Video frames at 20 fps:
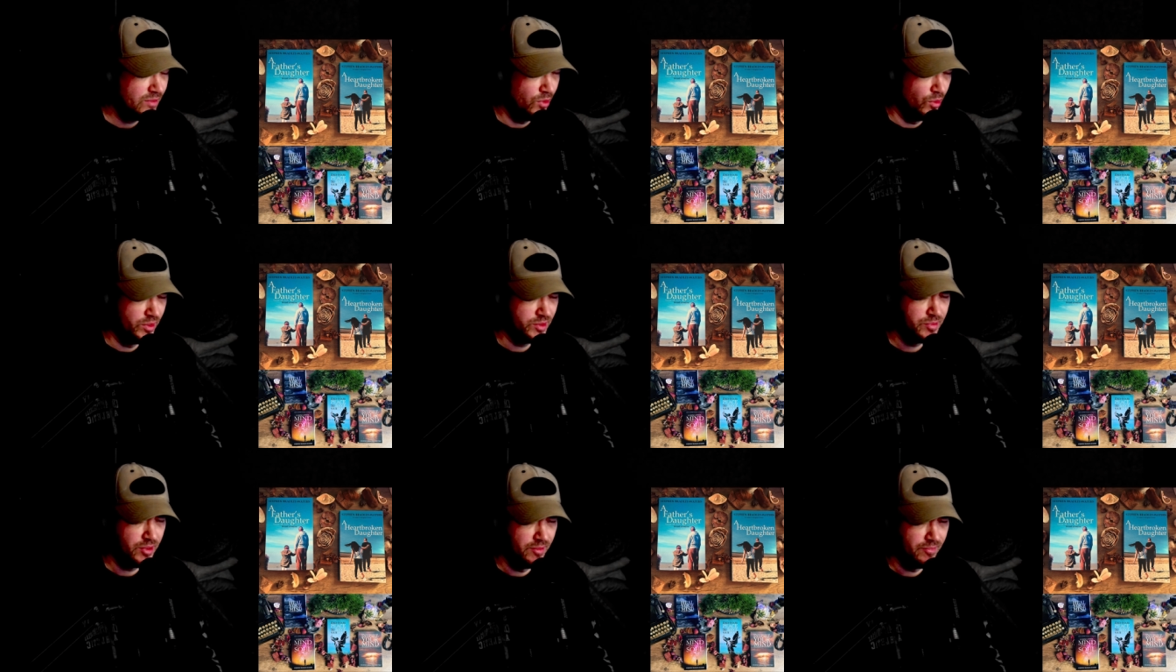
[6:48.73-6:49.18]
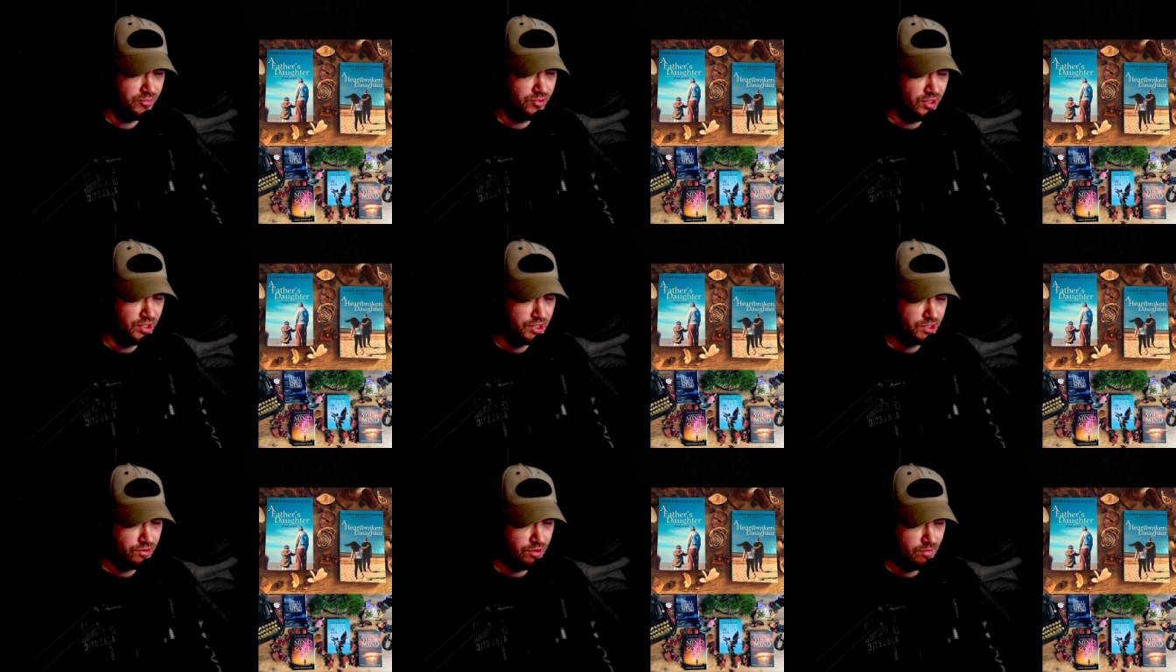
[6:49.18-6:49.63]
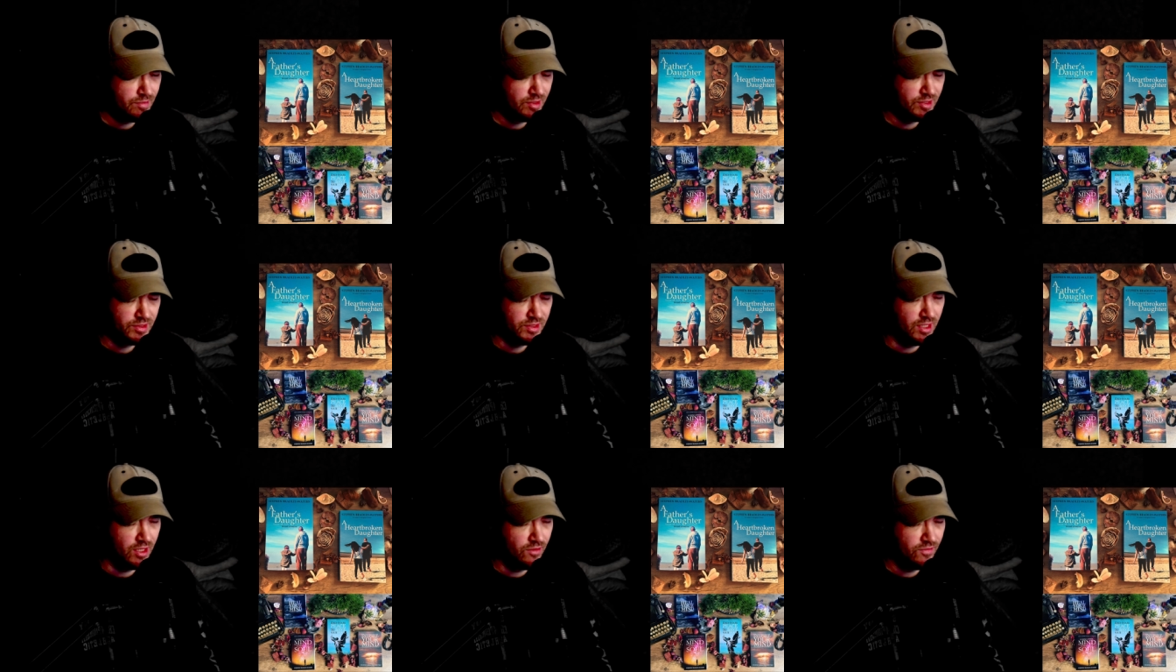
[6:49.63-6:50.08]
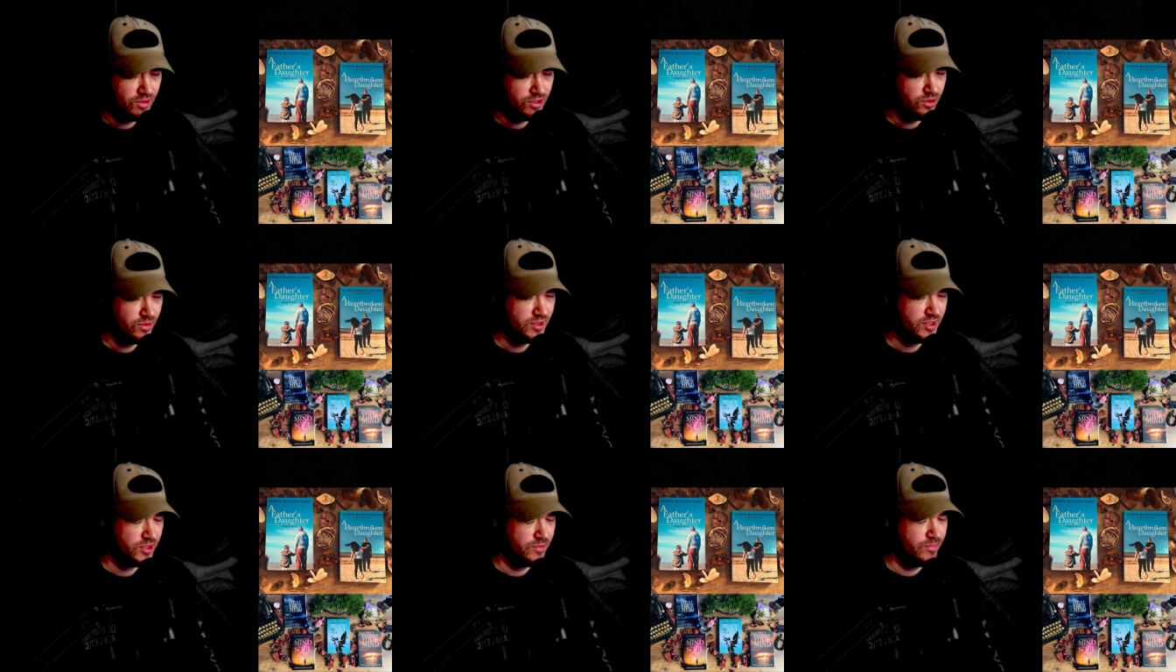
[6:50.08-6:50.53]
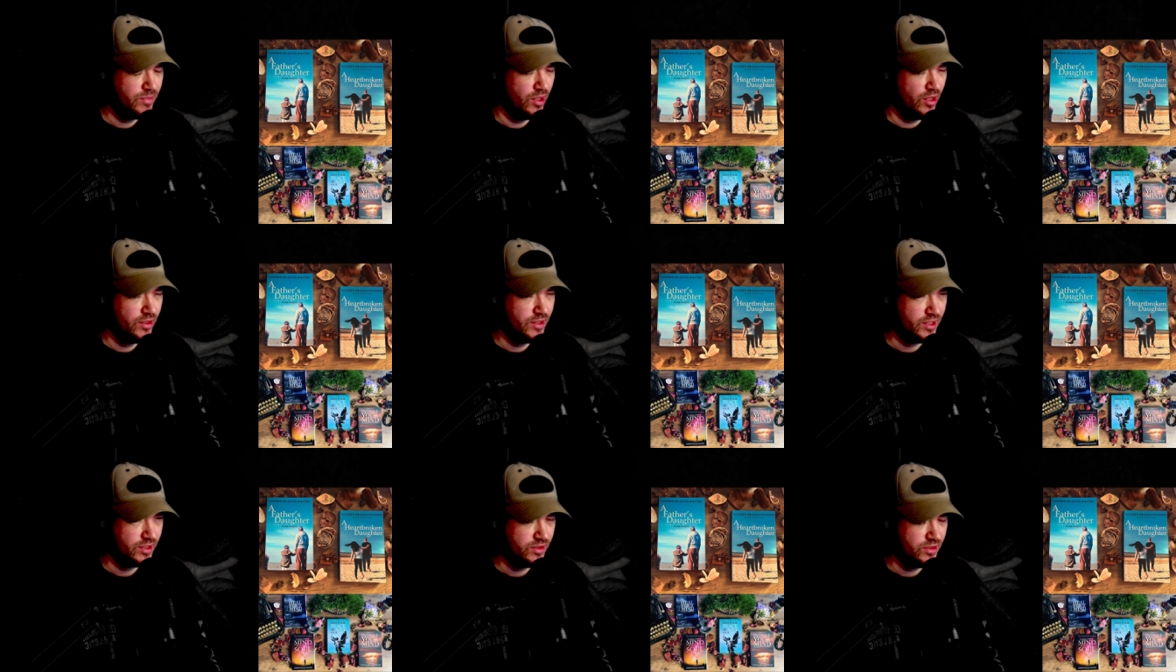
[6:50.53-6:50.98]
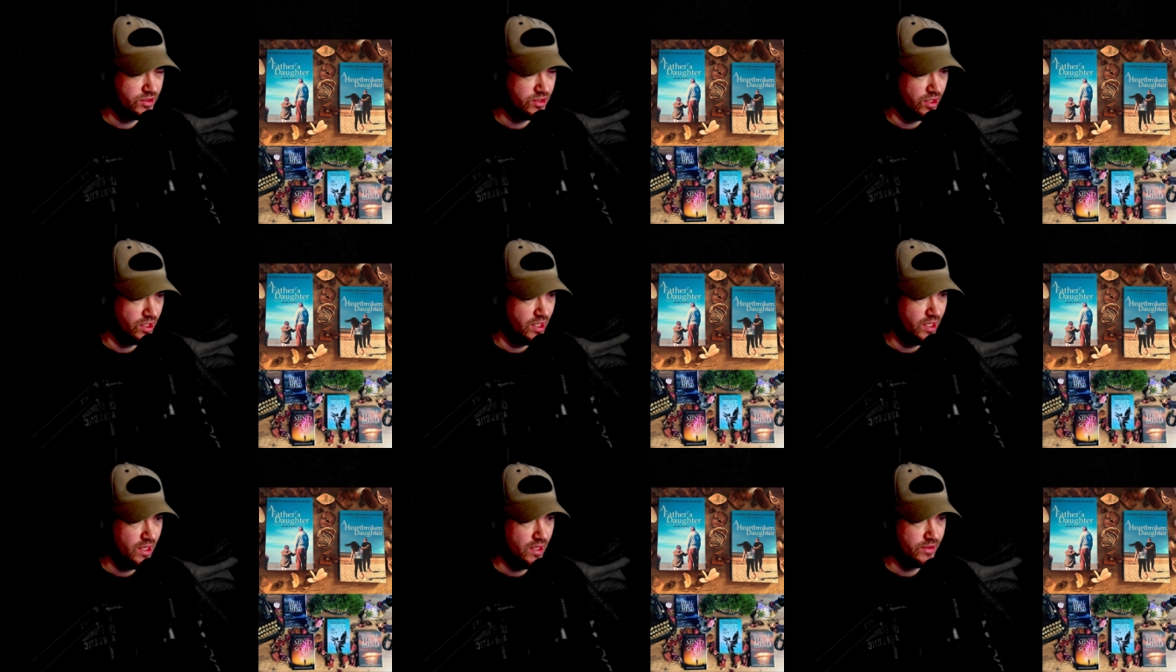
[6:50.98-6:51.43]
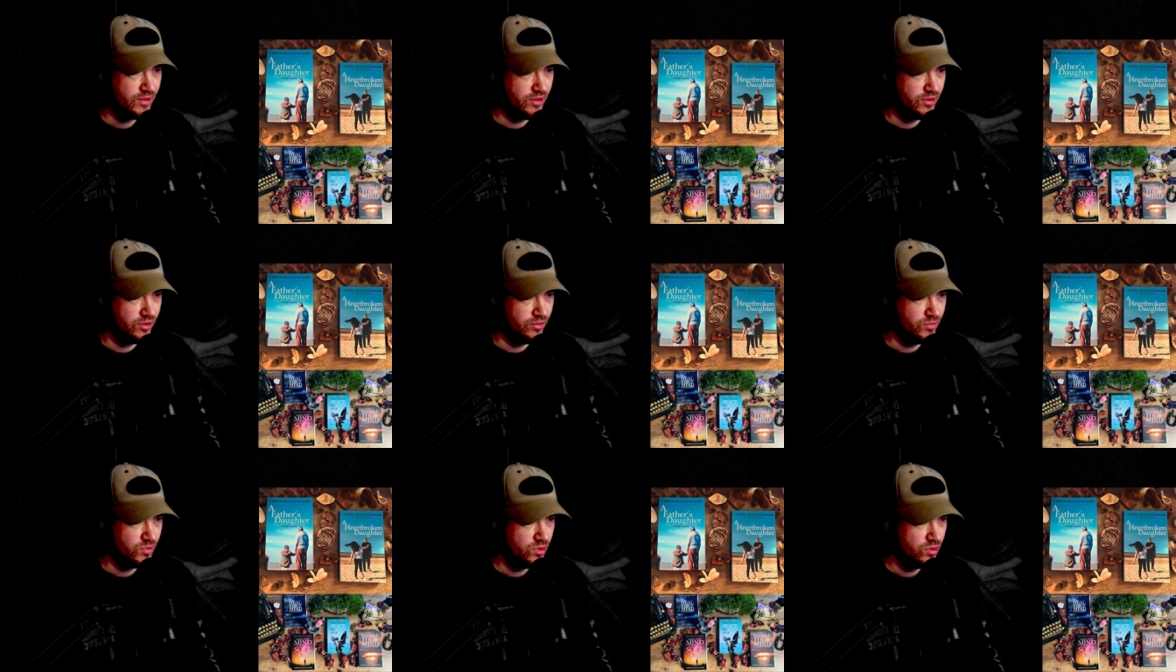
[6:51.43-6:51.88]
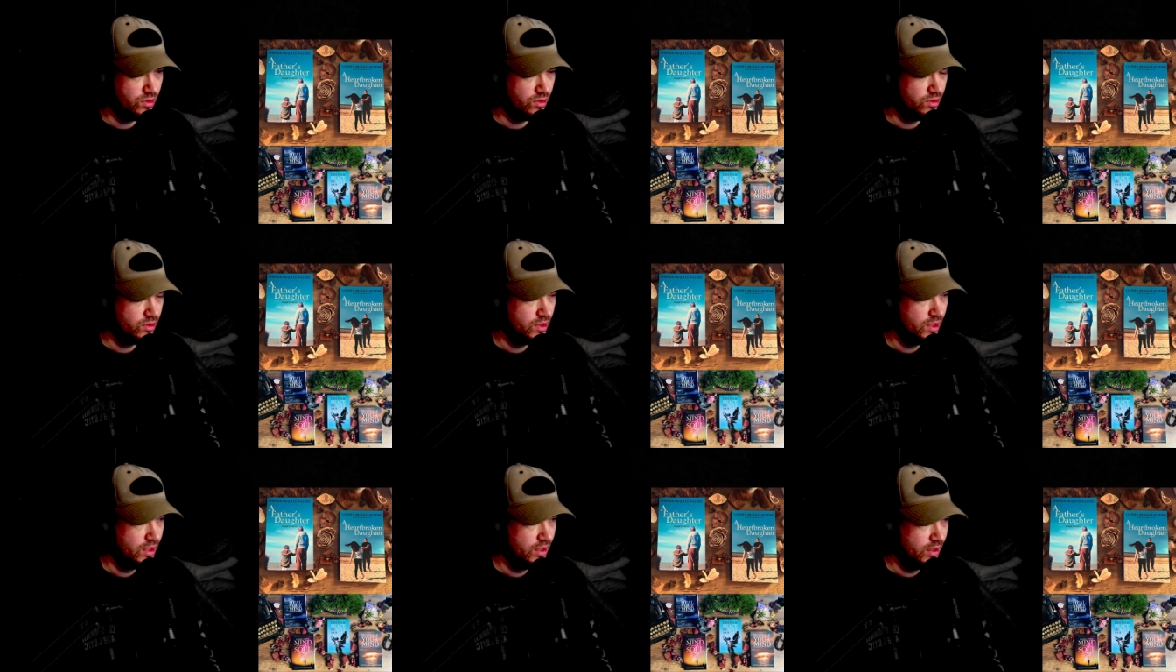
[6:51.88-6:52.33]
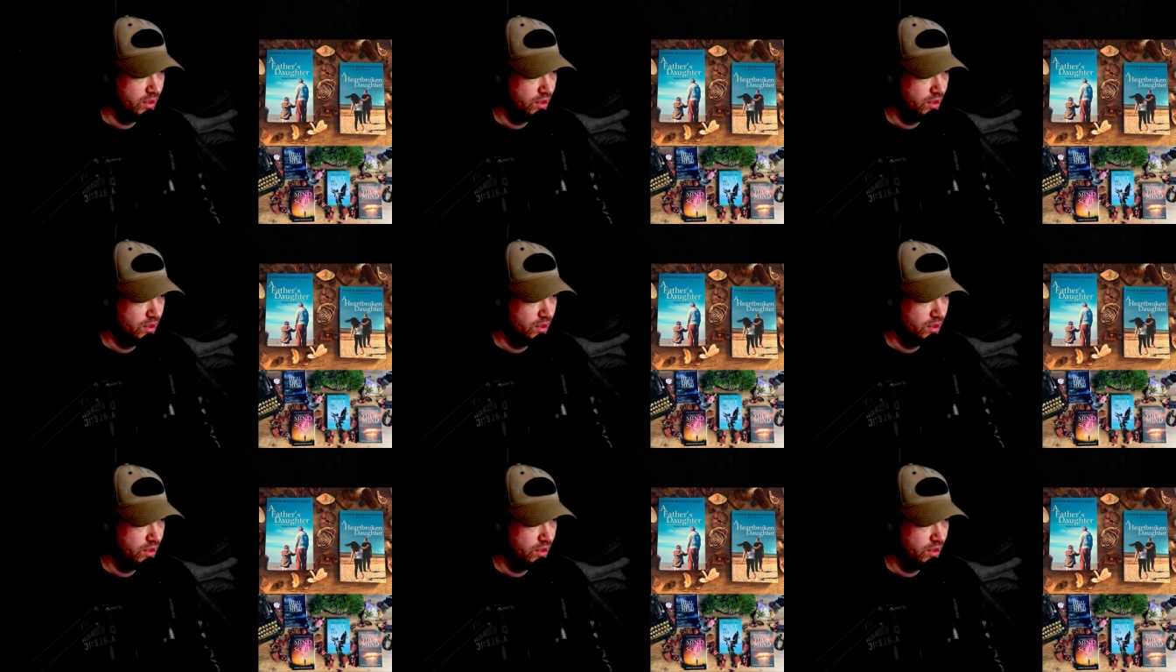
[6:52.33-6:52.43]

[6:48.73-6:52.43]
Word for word: Always putting pressure on myself. There's always this burning desire to do more,